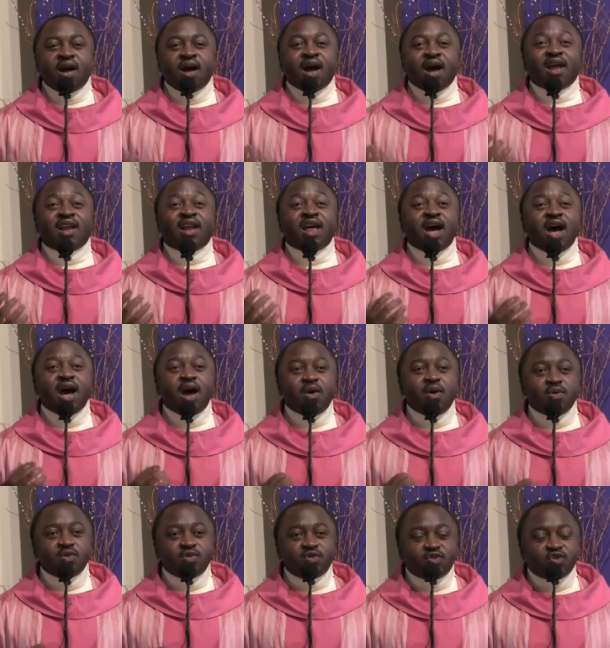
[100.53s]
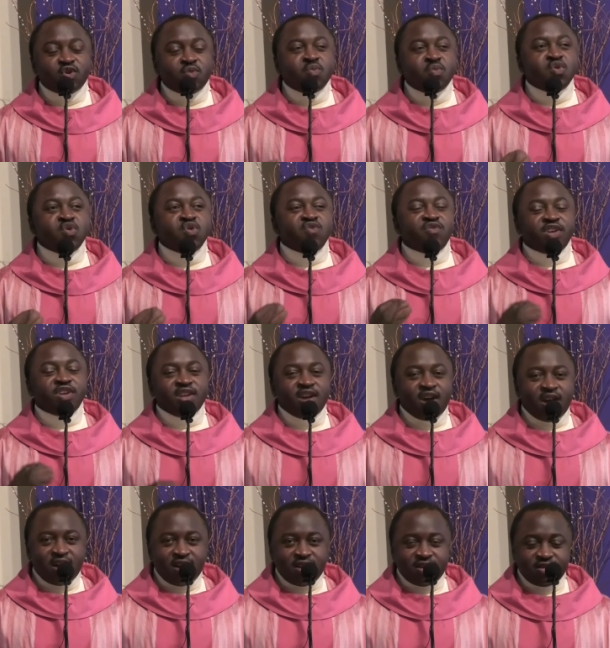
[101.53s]
allows to move in
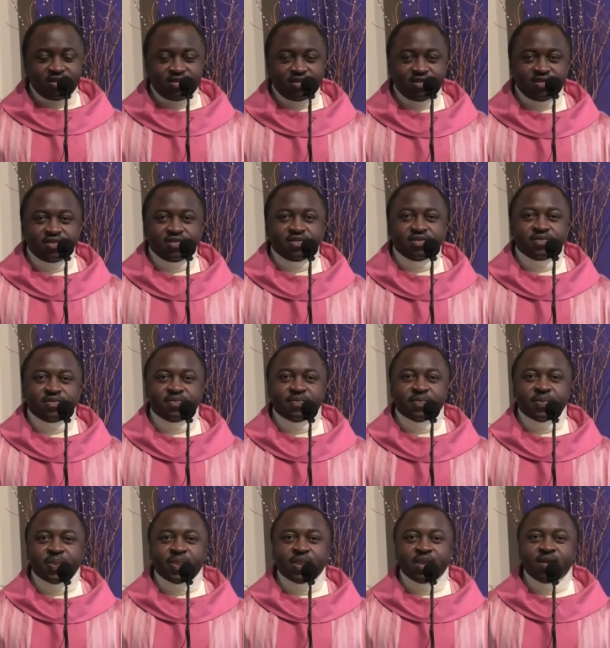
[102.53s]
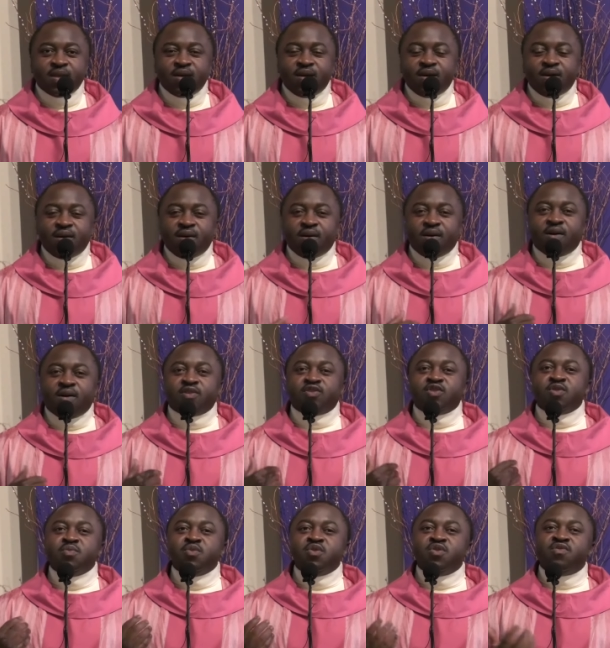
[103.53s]
us or
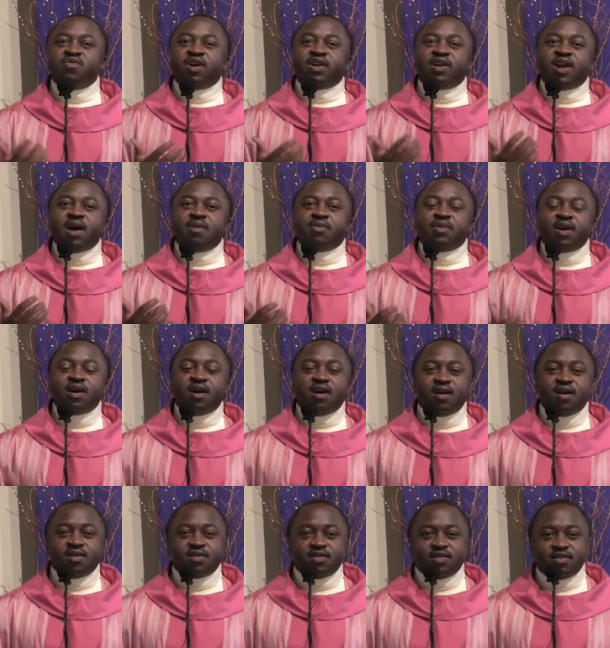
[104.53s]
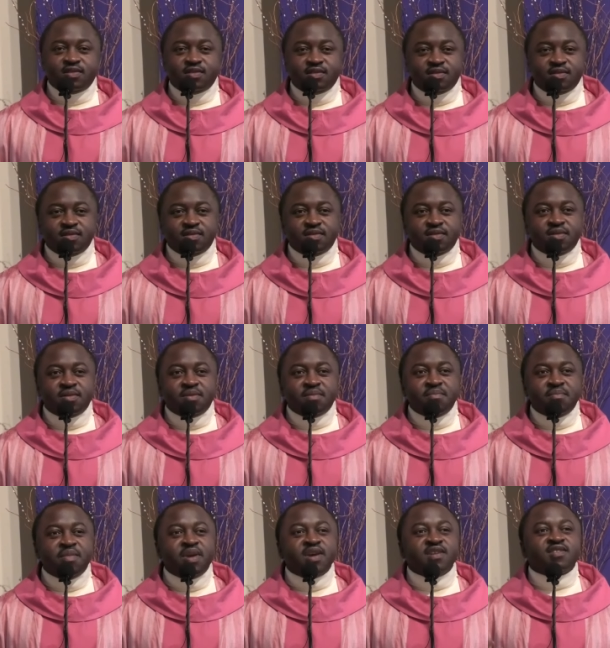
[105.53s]
to move around us
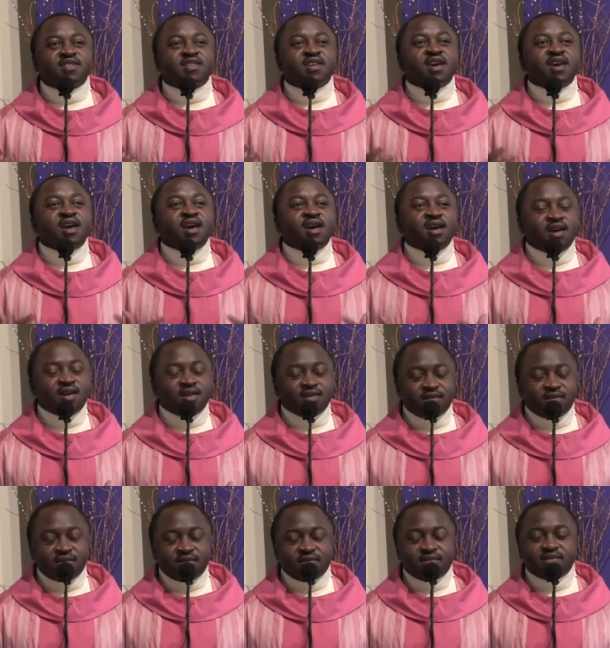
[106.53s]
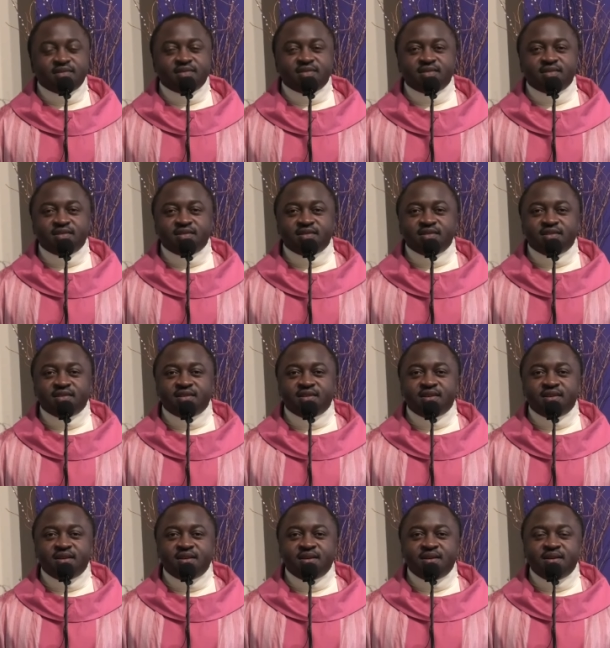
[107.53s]
may scare us,
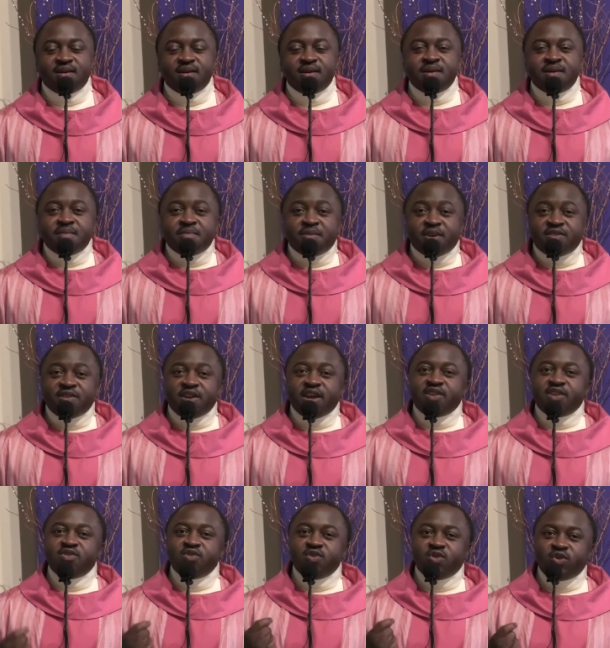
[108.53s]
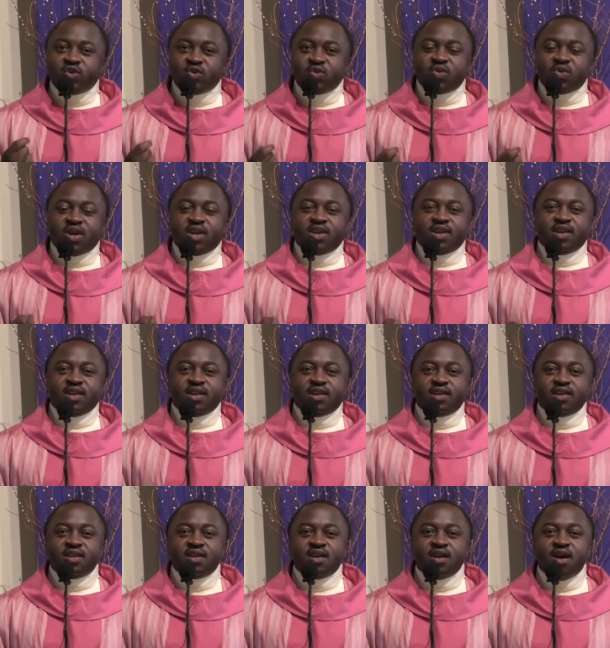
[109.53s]
but they are usually
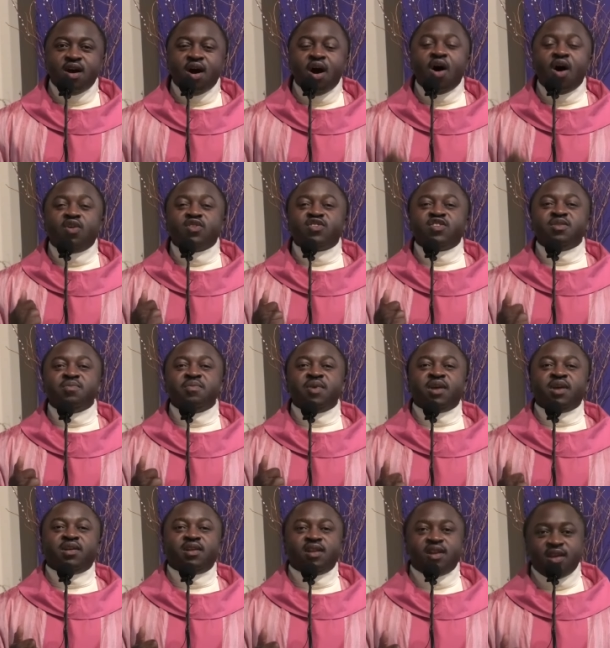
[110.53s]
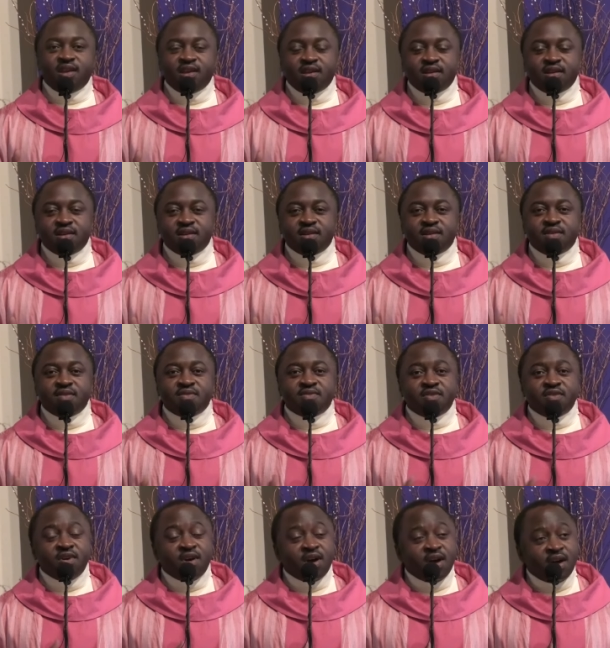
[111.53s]
ultimately
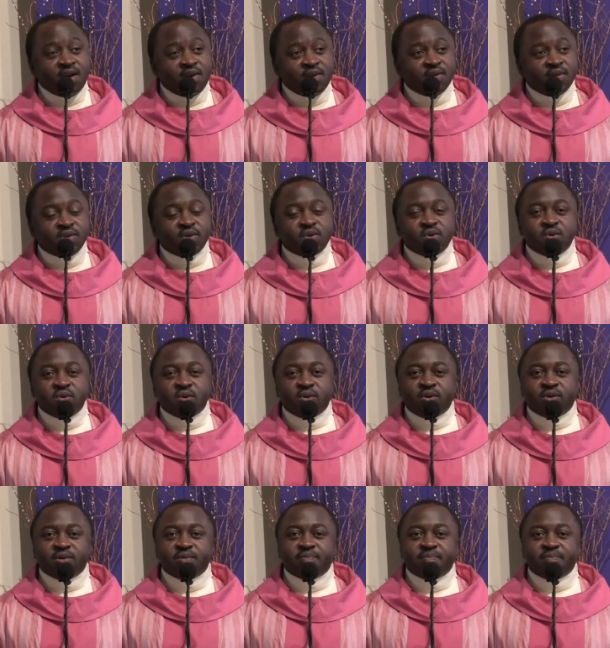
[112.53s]
for our own good.